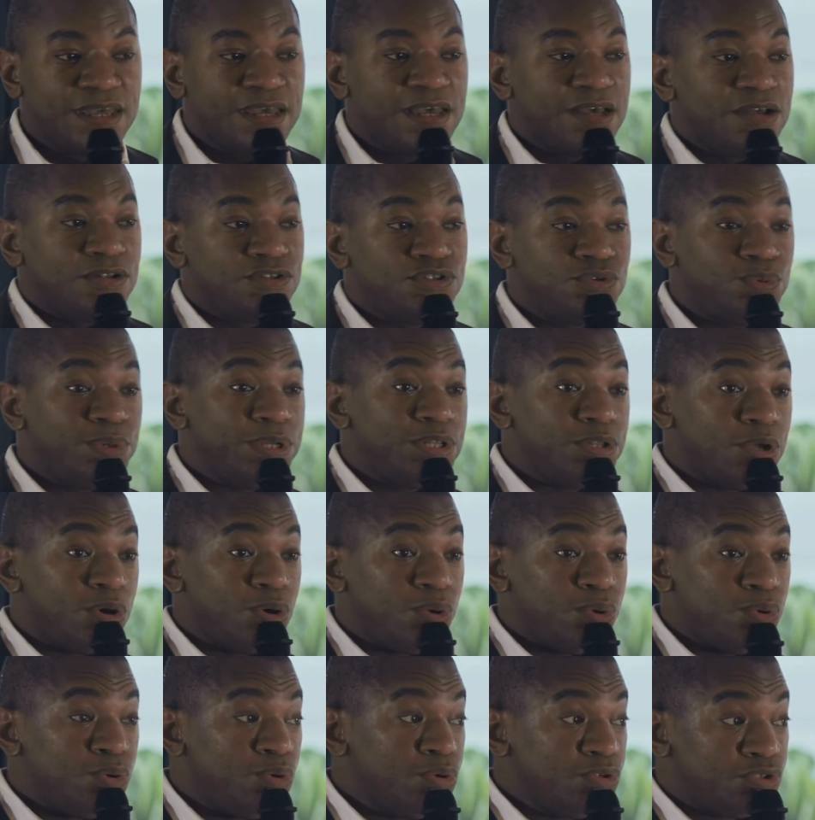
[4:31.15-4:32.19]
Do we know
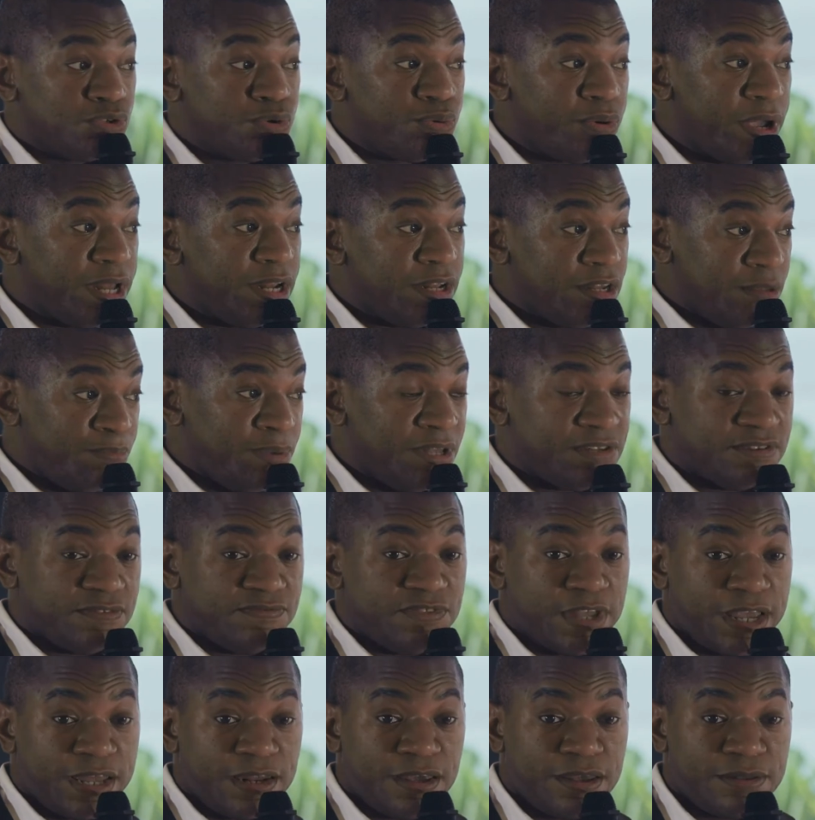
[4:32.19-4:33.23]
who's created a piece of
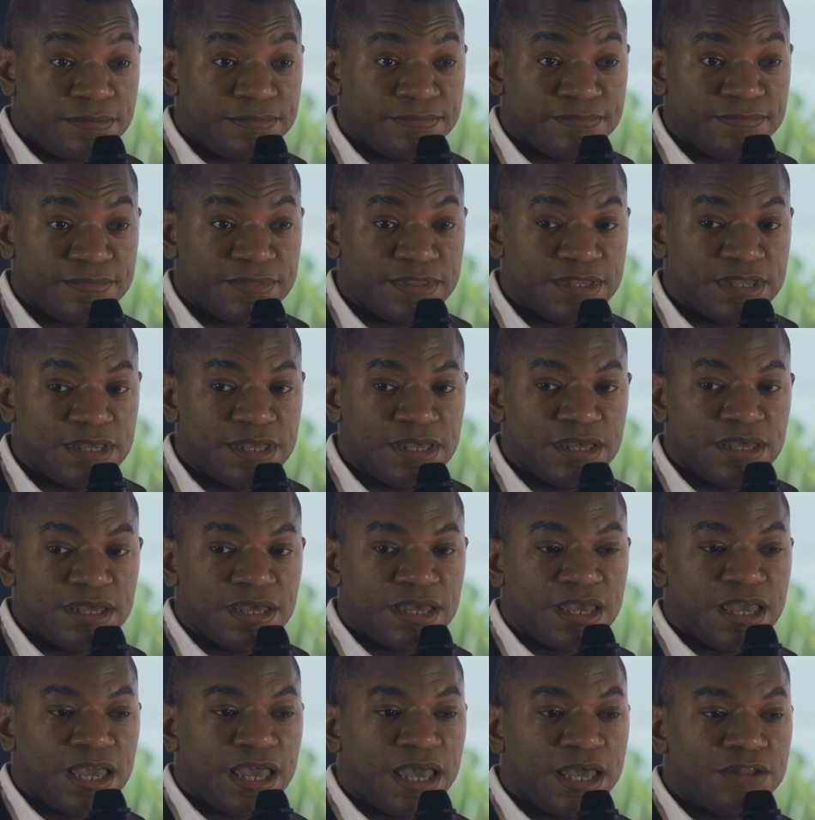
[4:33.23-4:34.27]
data?
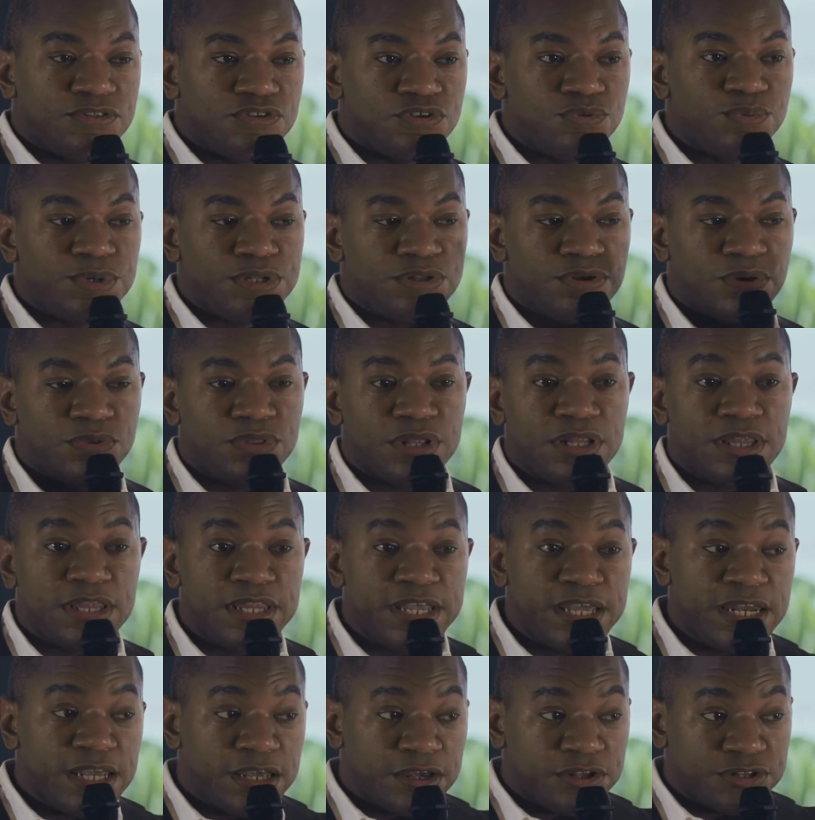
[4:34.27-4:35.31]
And do we know the
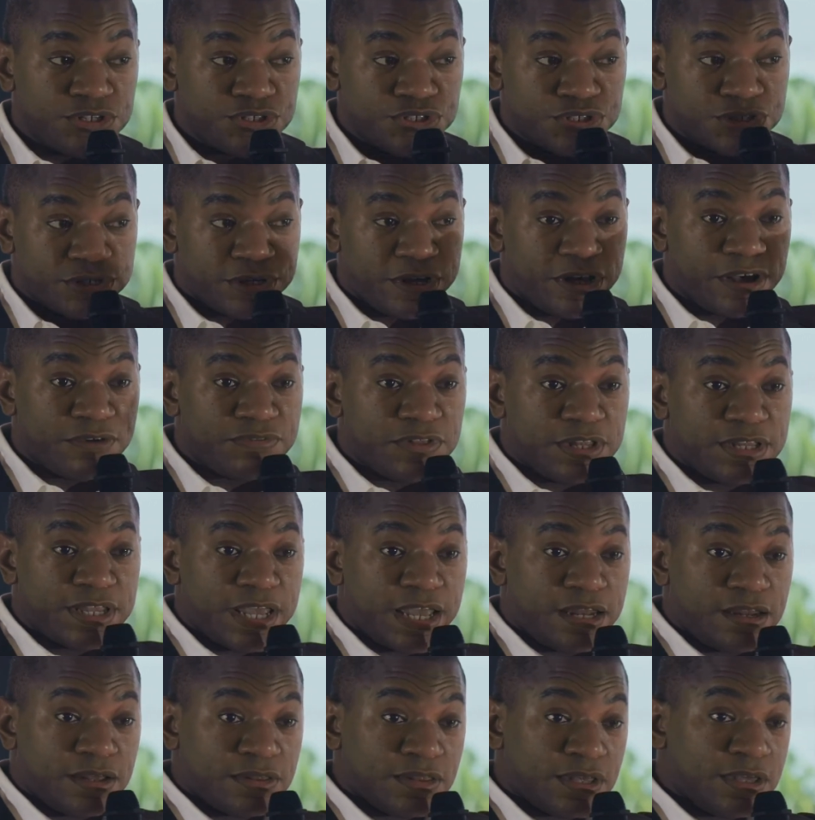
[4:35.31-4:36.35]
lineage of the
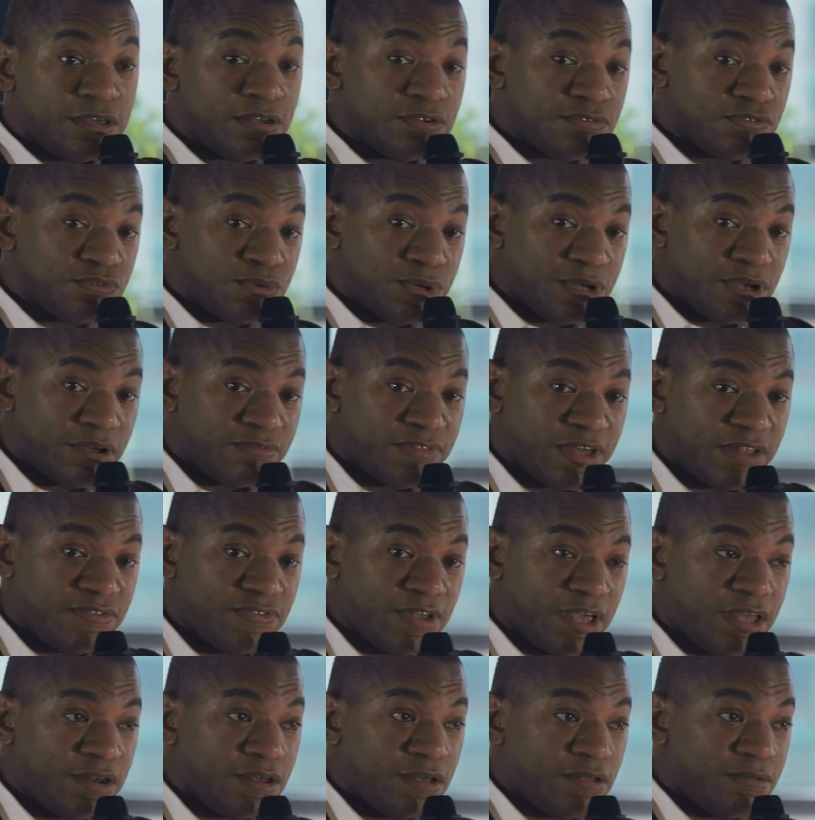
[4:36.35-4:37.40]
data, the history of that
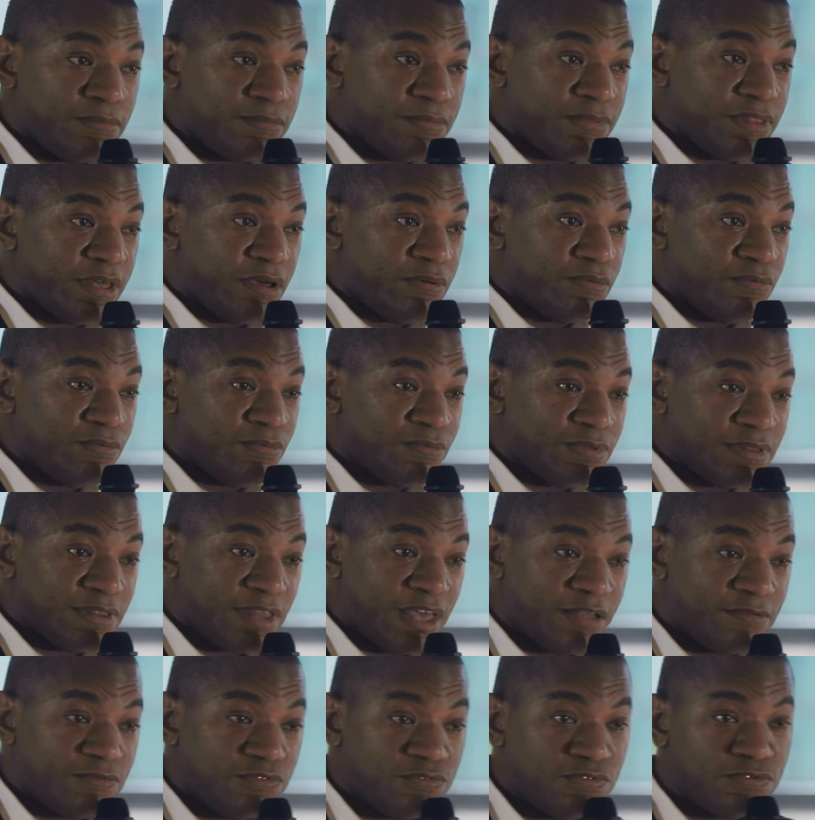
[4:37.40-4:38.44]
data
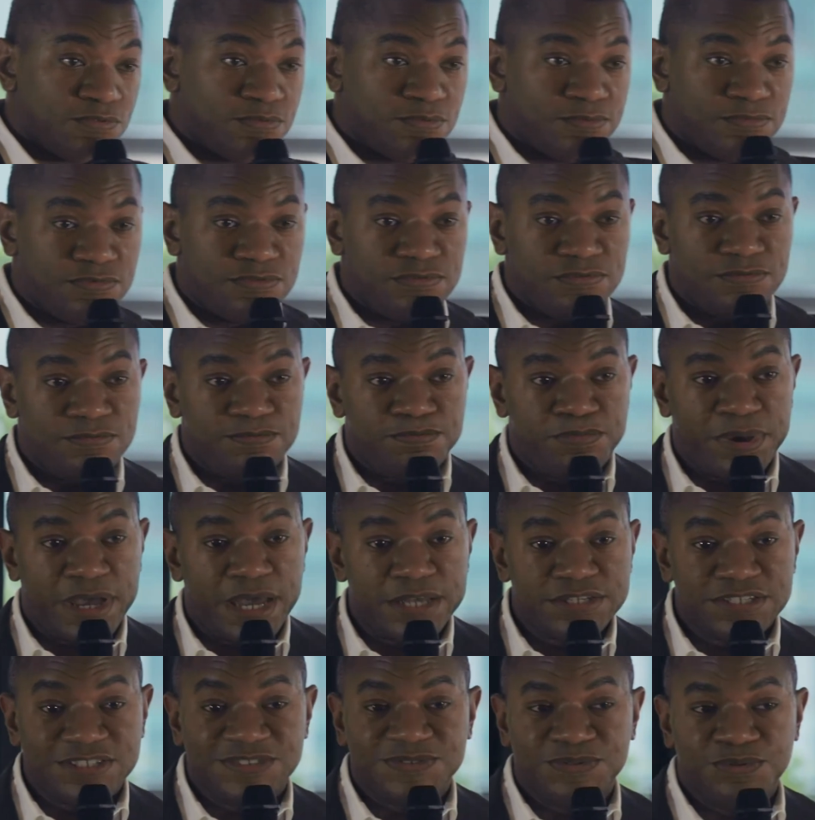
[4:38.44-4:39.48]
that
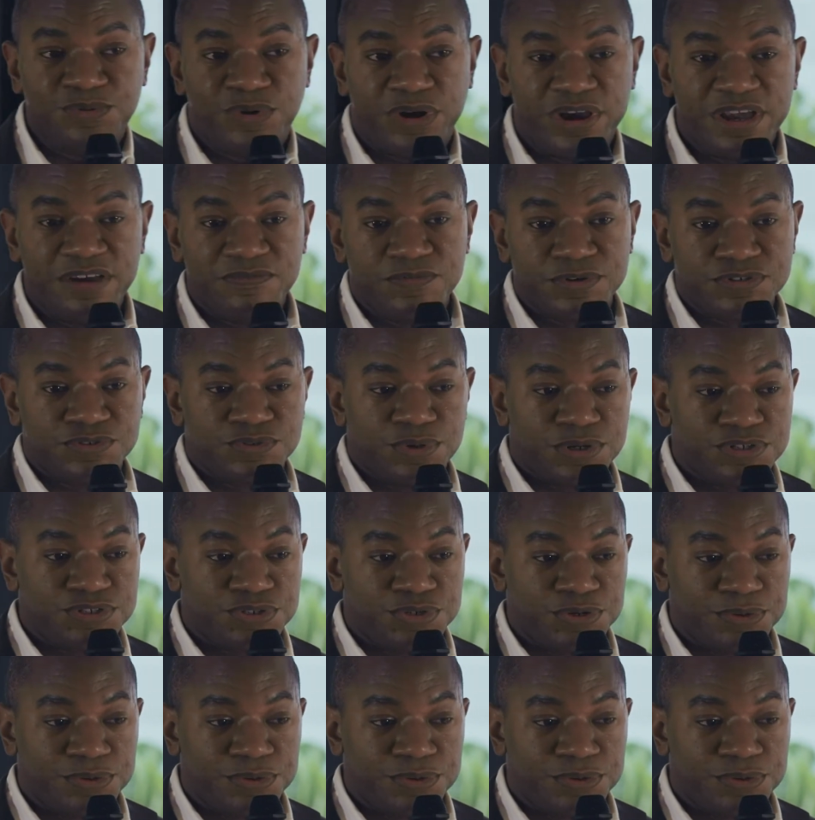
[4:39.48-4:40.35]
passes through our infrastructure?